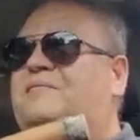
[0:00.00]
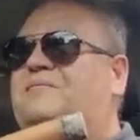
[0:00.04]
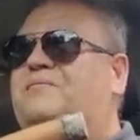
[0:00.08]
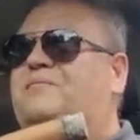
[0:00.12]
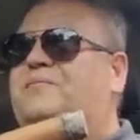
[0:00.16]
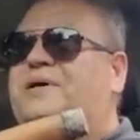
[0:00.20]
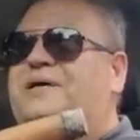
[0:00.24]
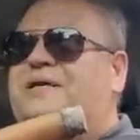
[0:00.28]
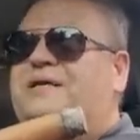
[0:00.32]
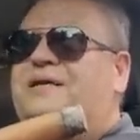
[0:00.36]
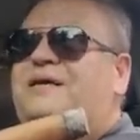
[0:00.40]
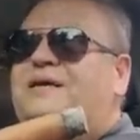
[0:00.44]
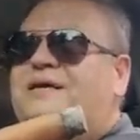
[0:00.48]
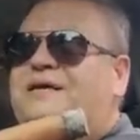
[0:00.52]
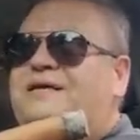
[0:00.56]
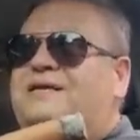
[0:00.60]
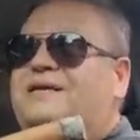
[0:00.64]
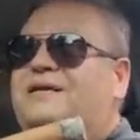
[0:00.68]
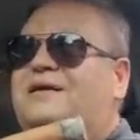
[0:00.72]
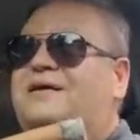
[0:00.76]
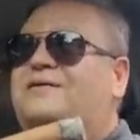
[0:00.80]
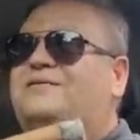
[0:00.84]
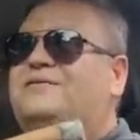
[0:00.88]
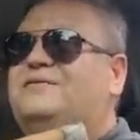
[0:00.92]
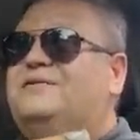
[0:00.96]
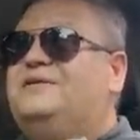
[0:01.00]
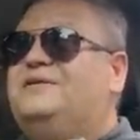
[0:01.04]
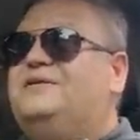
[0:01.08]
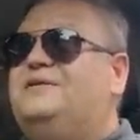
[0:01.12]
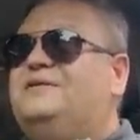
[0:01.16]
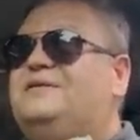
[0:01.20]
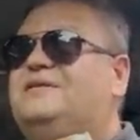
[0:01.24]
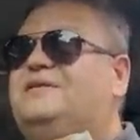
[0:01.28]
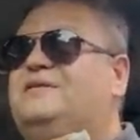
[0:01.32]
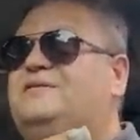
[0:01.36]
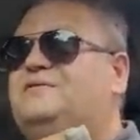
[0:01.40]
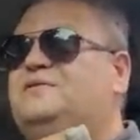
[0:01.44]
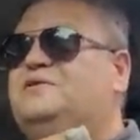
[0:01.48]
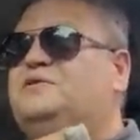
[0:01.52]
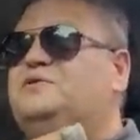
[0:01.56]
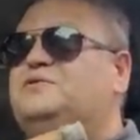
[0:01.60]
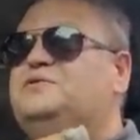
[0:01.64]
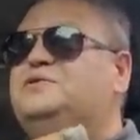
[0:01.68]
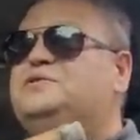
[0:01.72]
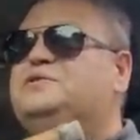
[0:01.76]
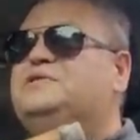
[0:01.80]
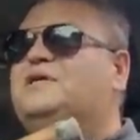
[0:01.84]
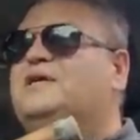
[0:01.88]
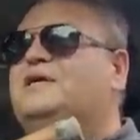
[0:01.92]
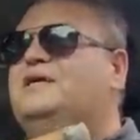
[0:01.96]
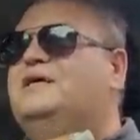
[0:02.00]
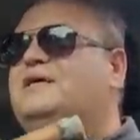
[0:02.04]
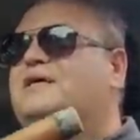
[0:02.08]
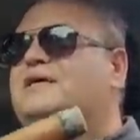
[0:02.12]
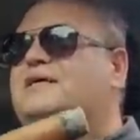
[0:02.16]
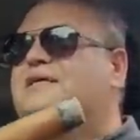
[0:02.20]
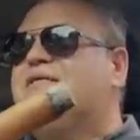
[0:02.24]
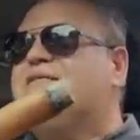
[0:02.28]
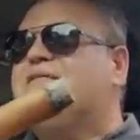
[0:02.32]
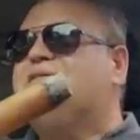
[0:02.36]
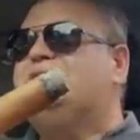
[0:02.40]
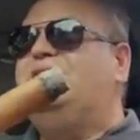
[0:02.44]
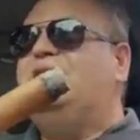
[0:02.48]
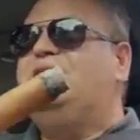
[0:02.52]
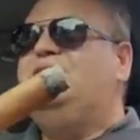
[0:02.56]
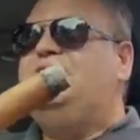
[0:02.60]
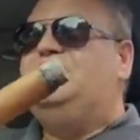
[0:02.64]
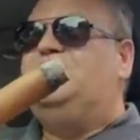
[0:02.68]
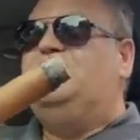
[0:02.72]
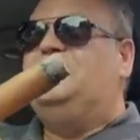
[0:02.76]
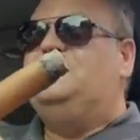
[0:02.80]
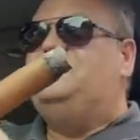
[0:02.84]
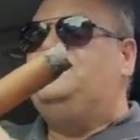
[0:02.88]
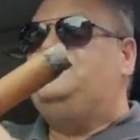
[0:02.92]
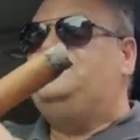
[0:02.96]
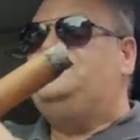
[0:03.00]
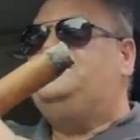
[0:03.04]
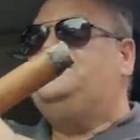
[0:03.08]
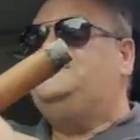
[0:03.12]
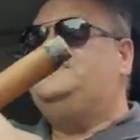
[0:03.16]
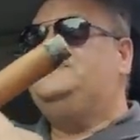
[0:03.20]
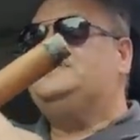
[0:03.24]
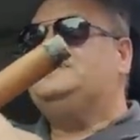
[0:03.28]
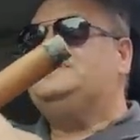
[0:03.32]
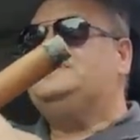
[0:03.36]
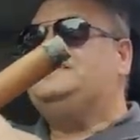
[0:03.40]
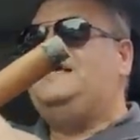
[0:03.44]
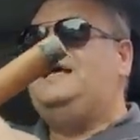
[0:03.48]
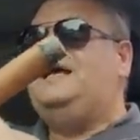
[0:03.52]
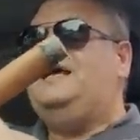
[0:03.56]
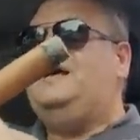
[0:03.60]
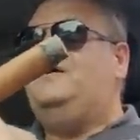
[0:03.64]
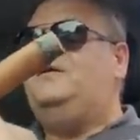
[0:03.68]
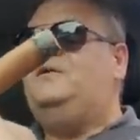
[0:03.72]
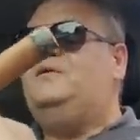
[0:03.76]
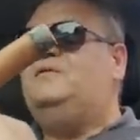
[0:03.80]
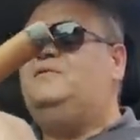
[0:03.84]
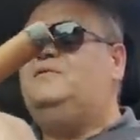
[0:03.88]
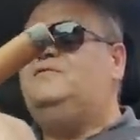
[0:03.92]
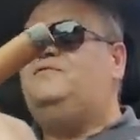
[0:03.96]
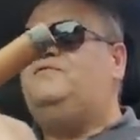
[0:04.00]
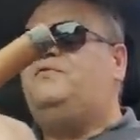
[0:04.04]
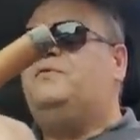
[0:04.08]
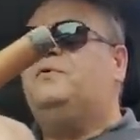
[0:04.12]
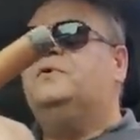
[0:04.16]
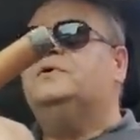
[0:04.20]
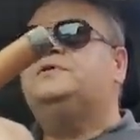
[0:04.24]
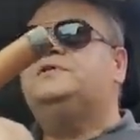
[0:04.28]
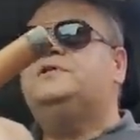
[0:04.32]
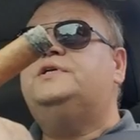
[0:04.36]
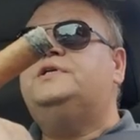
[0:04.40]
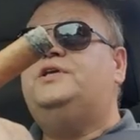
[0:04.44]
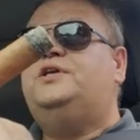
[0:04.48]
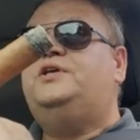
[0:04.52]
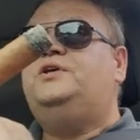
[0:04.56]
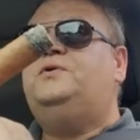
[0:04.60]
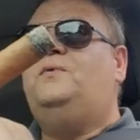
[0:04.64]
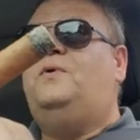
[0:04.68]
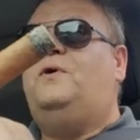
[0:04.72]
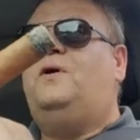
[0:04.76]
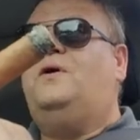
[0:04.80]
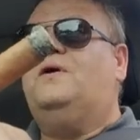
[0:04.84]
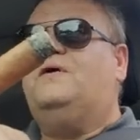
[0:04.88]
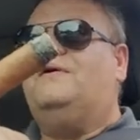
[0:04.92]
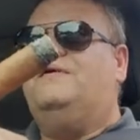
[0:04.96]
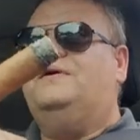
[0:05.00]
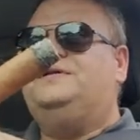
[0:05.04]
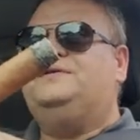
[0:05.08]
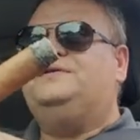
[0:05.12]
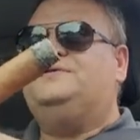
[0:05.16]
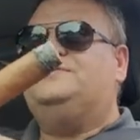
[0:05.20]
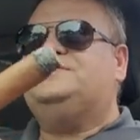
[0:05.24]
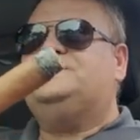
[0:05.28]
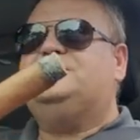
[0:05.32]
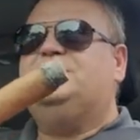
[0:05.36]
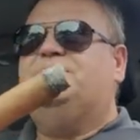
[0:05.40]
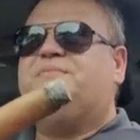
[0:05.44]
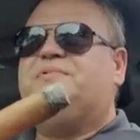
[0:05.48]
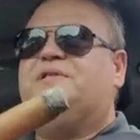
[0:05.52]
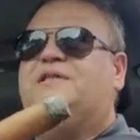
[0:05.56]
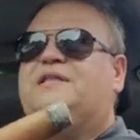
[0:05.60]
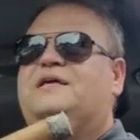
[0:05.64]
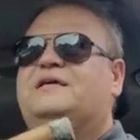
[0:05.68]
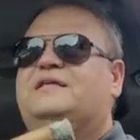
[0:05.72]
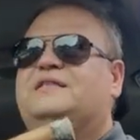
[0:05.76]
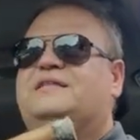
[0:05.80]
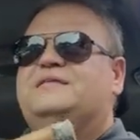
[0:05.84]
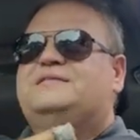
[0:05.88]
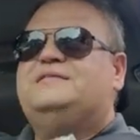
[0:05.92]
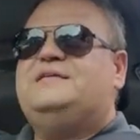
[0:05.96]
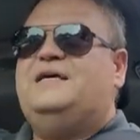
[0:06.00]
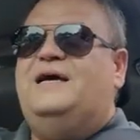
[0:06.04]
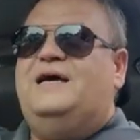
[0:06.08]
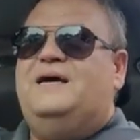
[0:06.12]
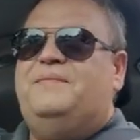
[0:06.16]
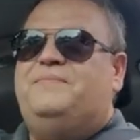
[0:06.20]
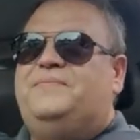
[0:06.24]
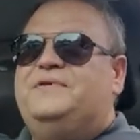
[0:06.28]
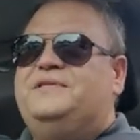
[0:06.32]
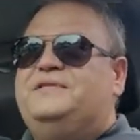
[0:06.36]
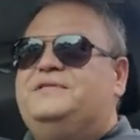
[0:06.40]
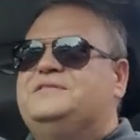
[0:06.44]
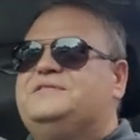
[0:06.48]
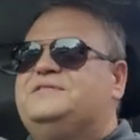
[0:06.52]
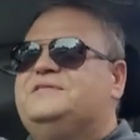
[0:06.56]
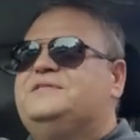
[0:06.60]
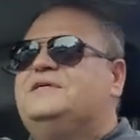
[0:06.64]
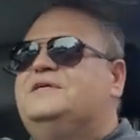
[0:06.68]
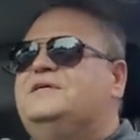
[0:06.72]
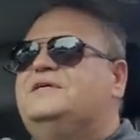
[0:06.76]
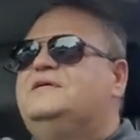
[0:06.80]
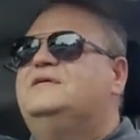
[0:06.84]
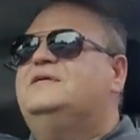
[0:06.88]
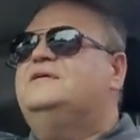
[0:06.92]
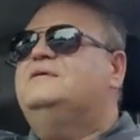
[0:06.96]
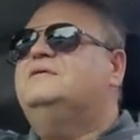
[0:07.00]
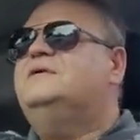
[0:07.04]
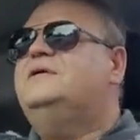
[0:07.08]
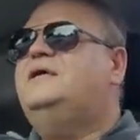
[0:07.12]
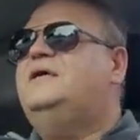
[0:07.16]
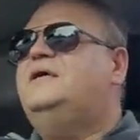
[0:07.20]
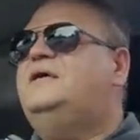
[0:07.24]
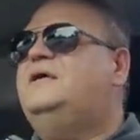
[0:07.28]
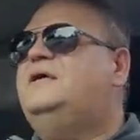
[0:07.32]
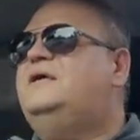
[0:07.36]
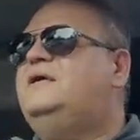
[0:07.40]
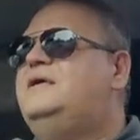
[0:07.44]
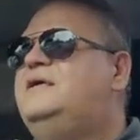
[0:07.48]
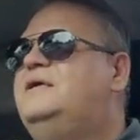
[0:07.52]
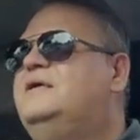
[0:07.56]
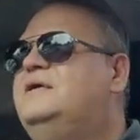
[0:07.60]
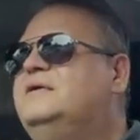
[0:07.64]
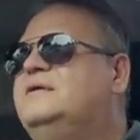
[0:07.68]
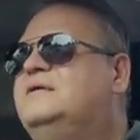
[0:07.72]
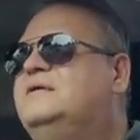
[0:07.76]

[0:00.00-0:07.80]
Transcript: but it, you know, you lose sight of just how fortunate you are until something like this happens. Hey.